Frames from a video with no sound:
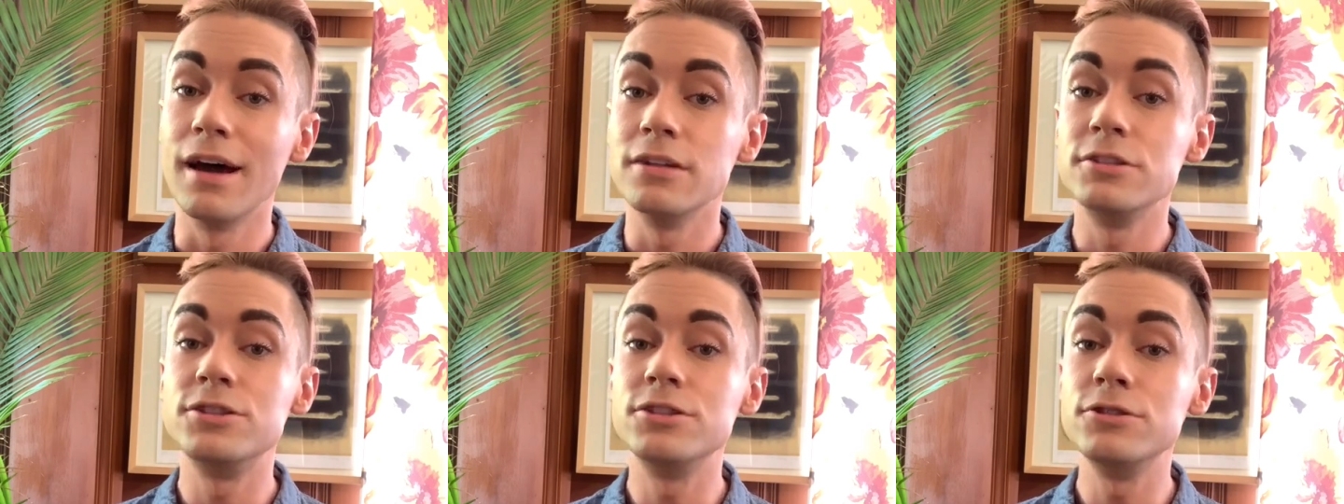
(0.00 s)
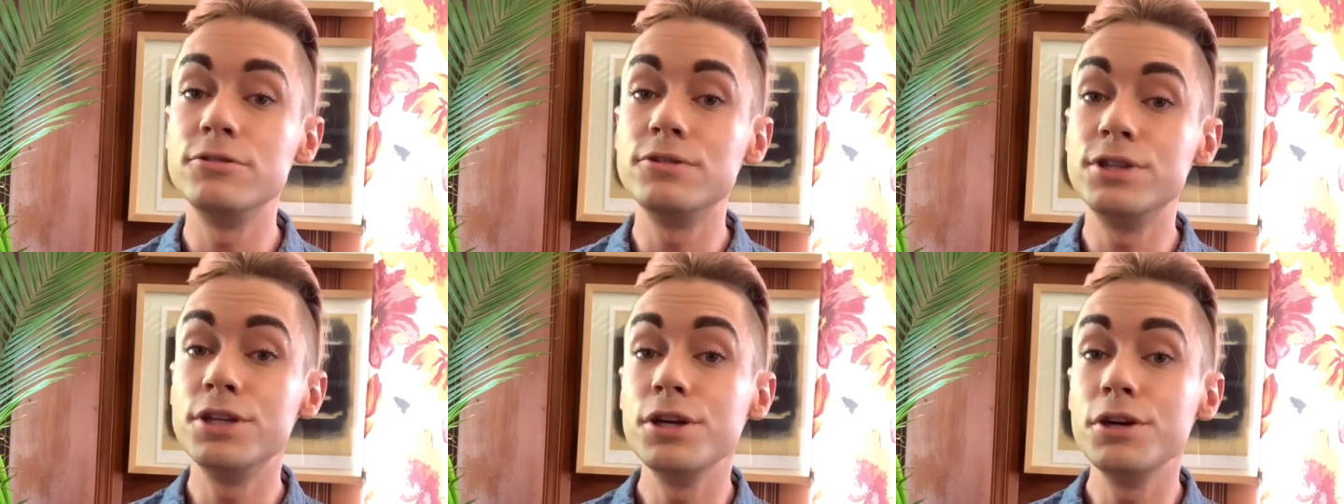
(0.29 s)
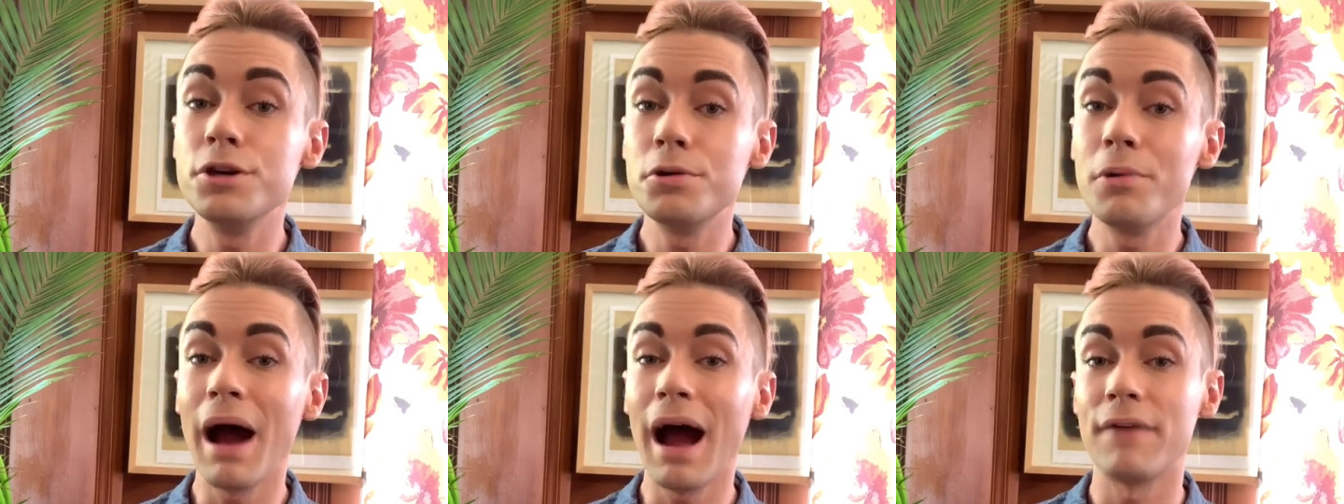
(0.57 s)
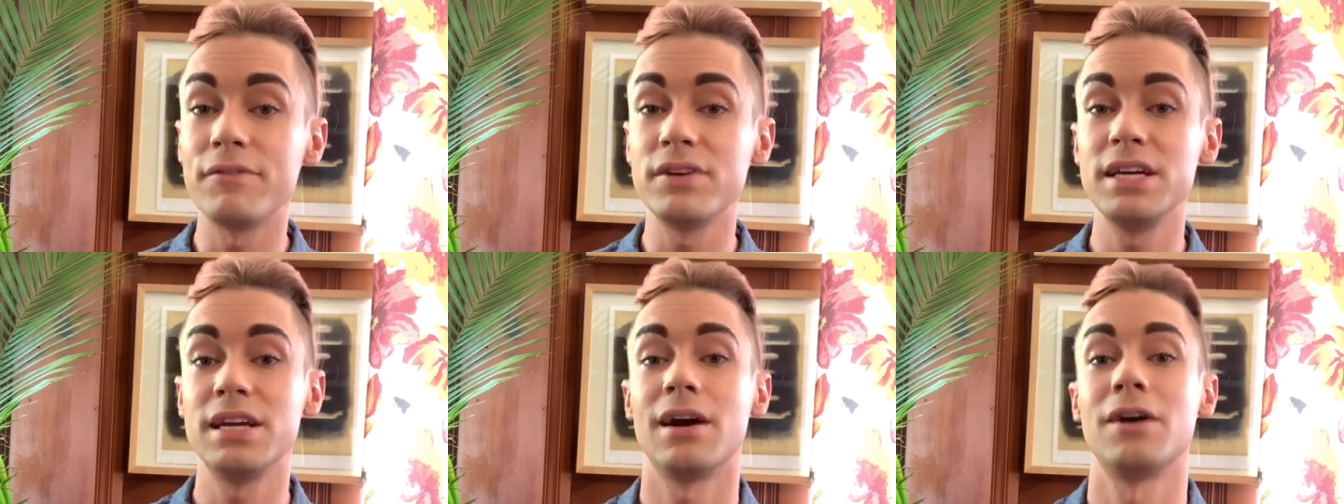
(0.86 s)
Do you
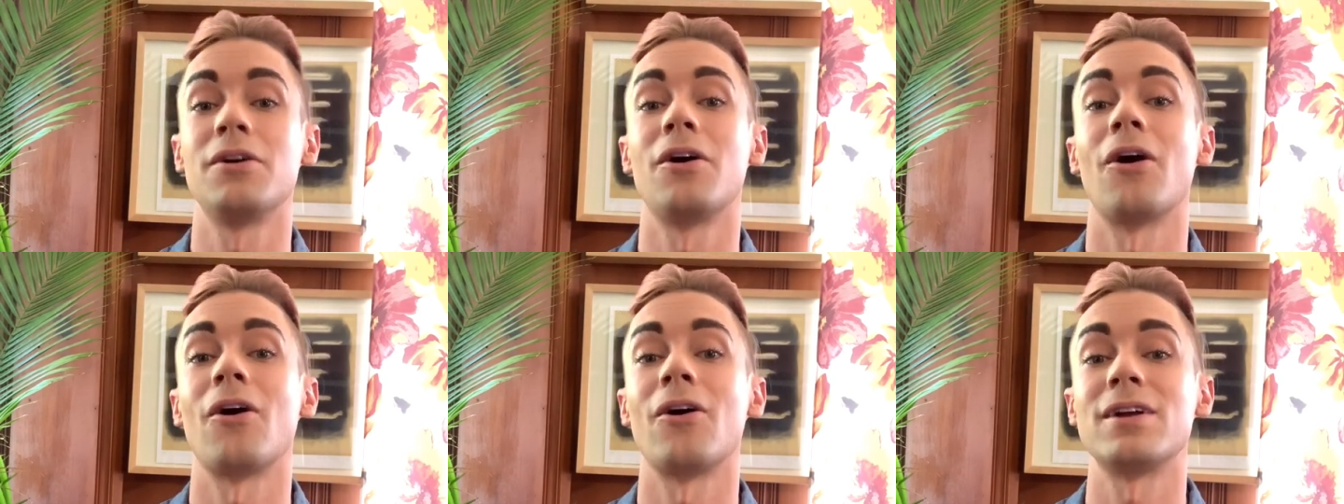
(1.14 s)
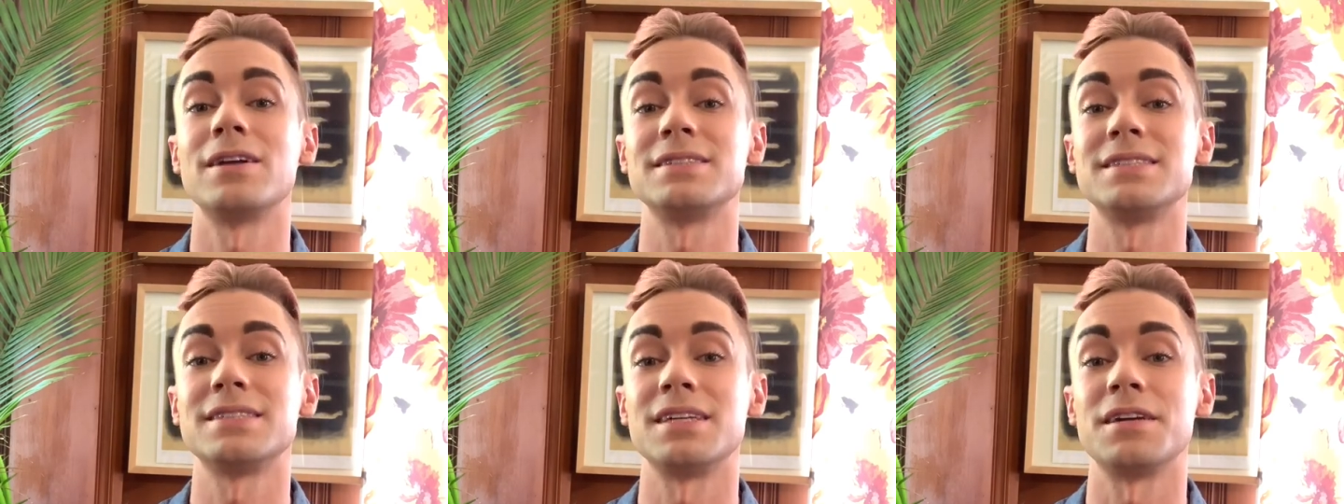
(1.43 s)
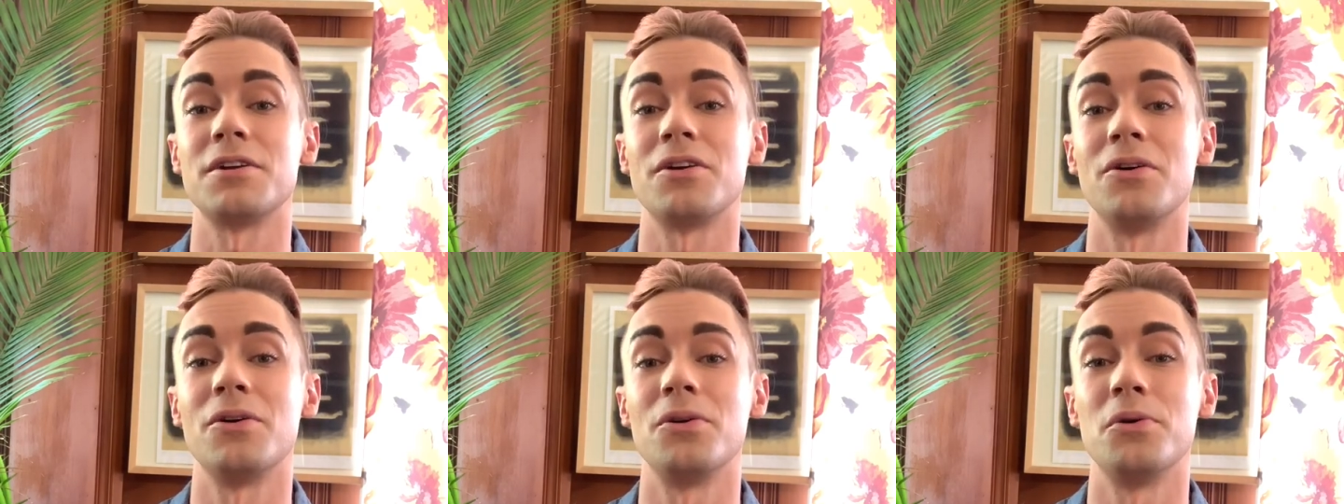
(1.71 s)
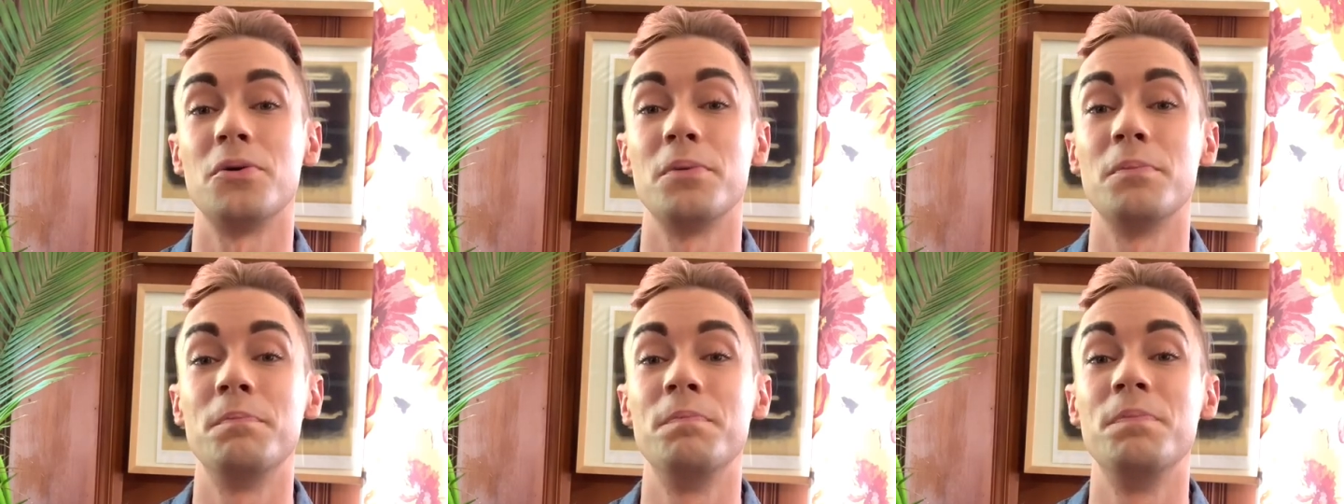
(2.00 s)
have a young artist at
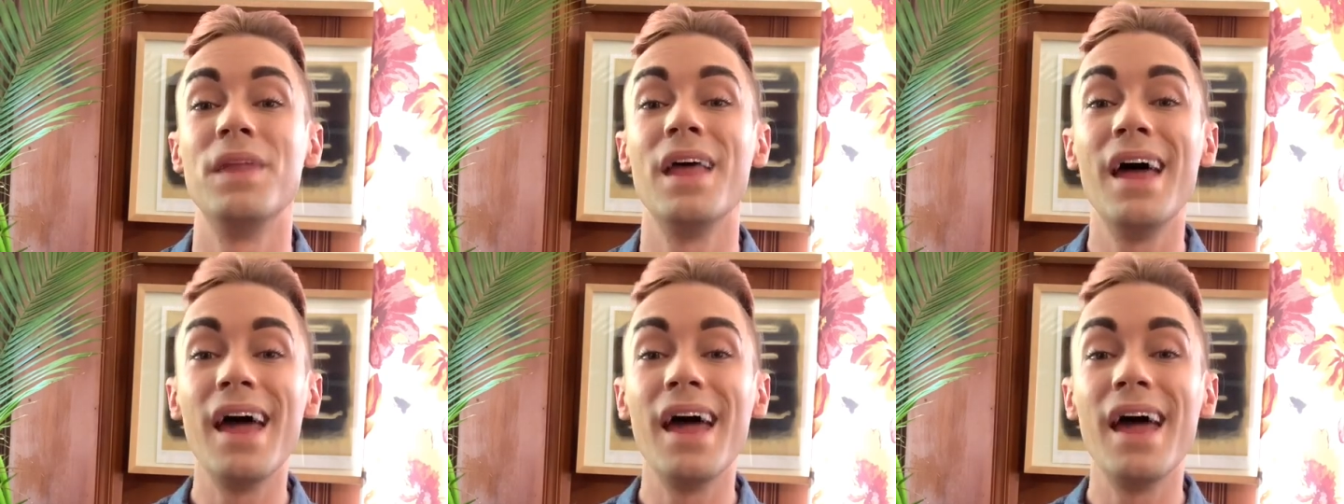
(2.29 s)
home?